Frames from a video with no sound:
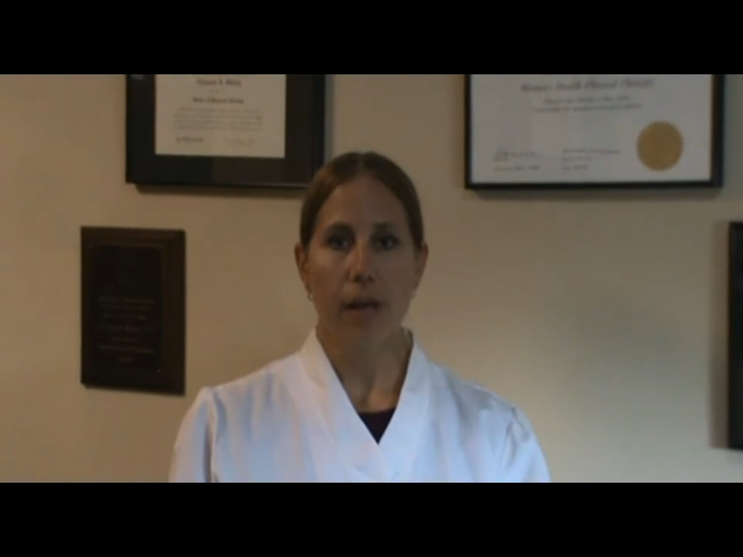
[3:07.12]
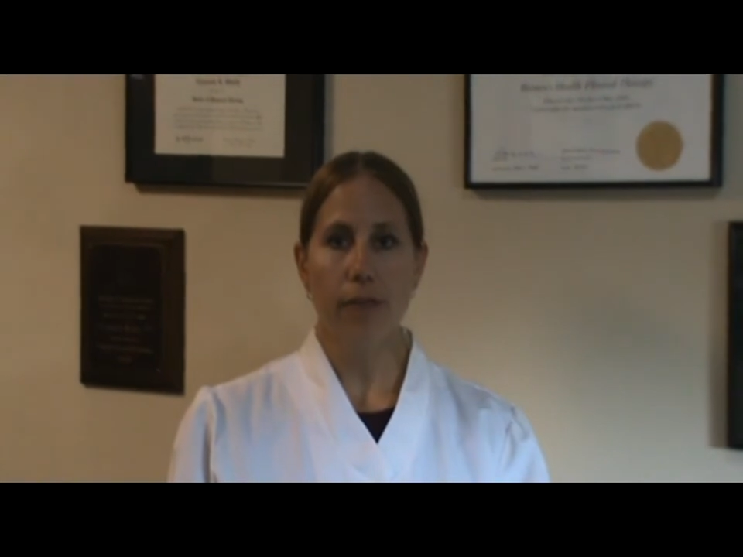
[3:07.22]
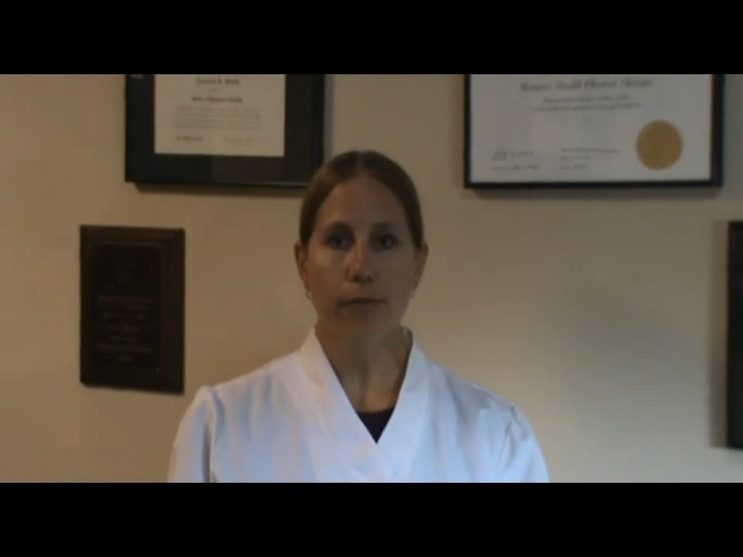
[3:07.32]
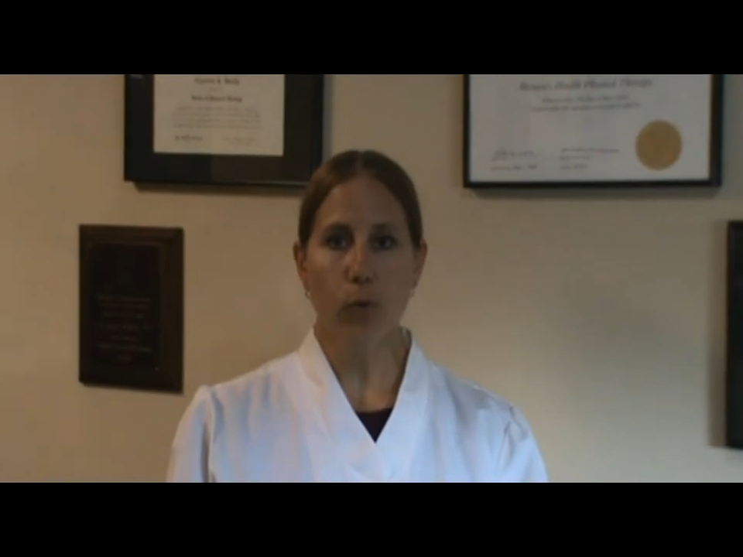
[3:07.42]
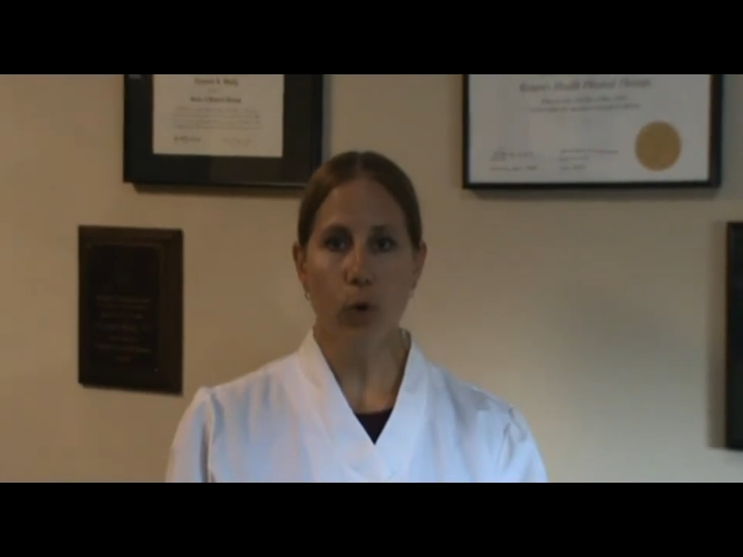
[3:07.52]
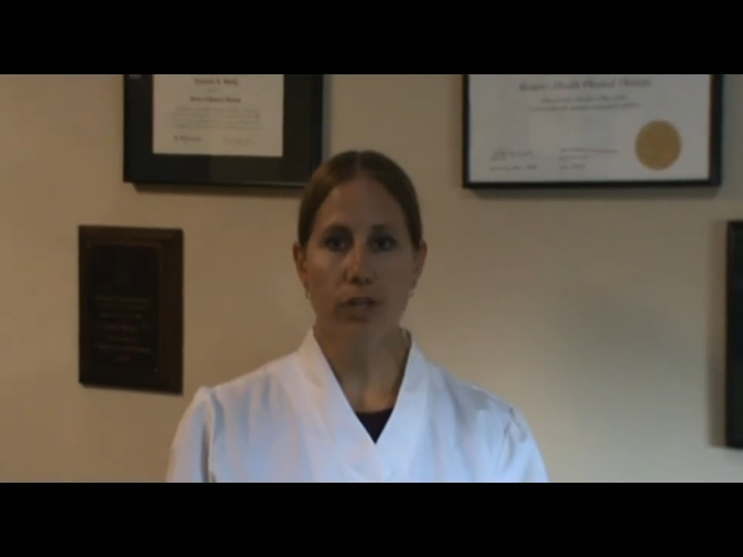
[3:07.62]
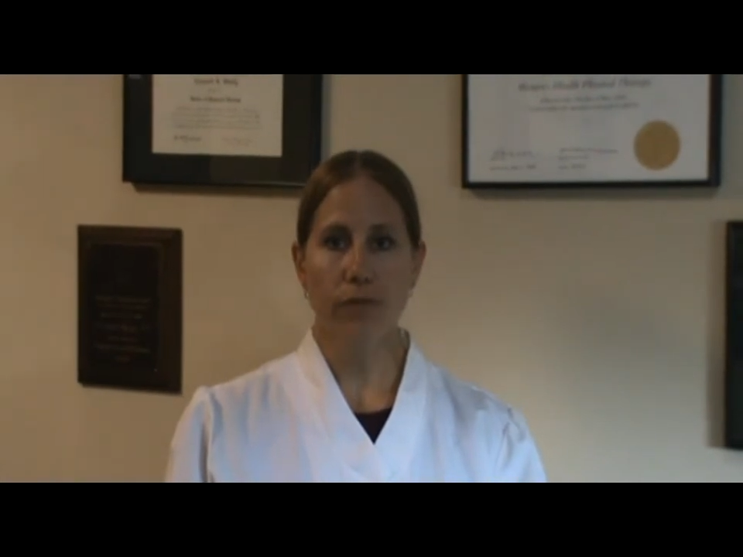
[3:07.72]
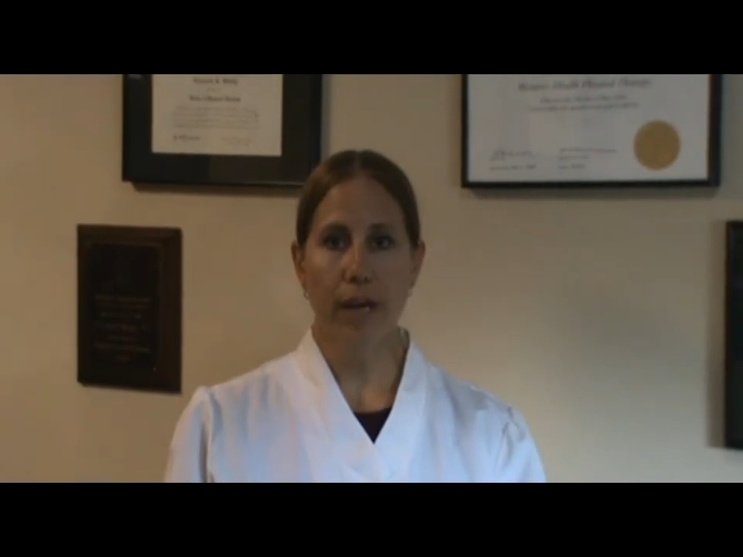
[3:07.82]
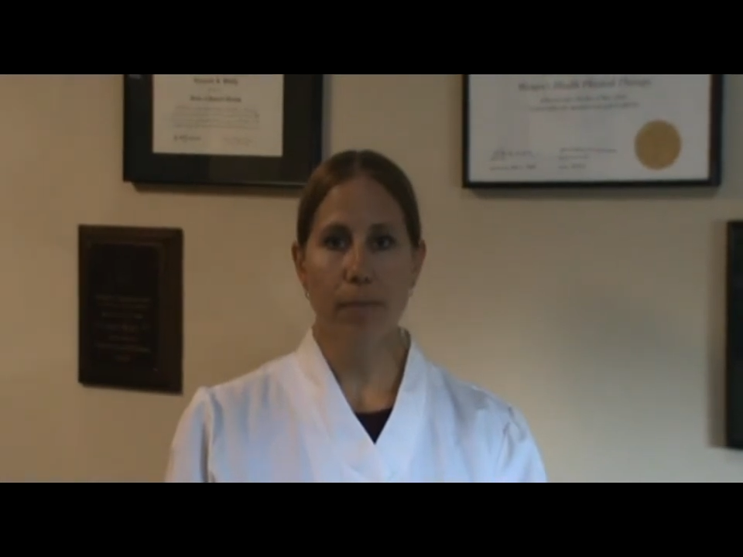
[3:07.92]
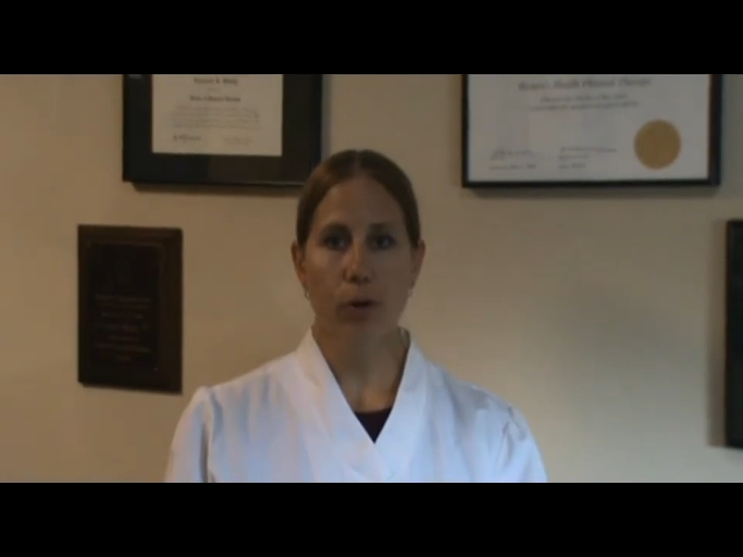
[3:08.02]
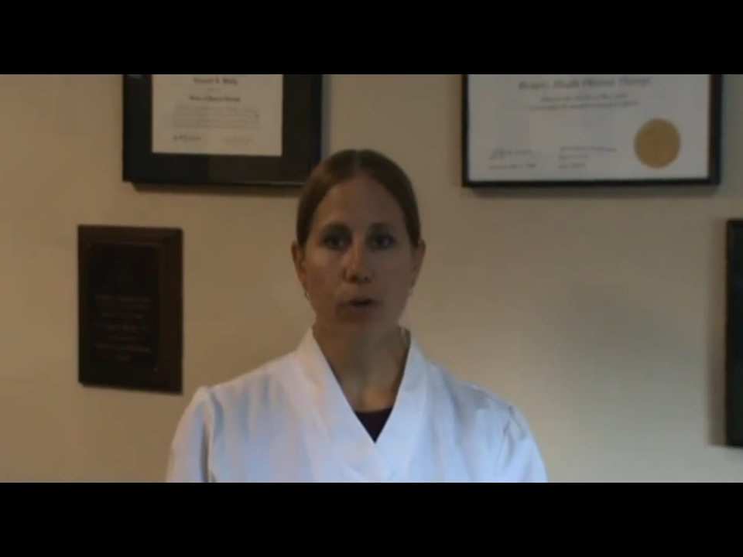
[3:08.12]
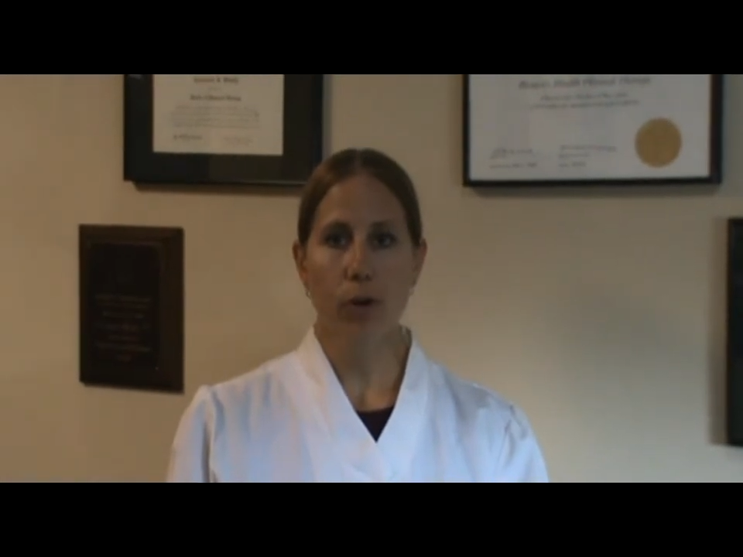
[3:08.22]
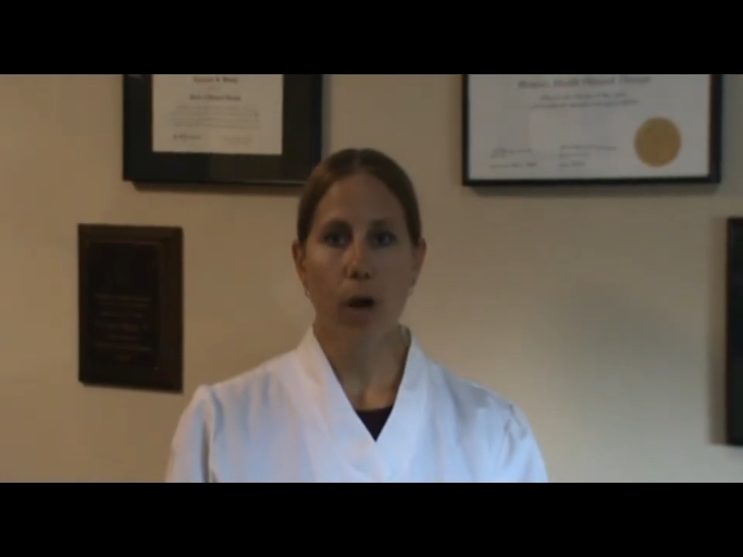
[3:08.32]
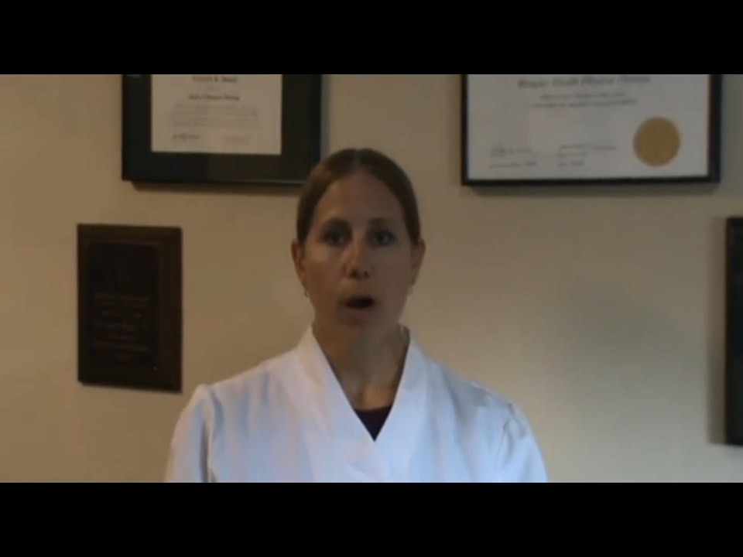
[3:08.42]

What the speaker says: the force Faber,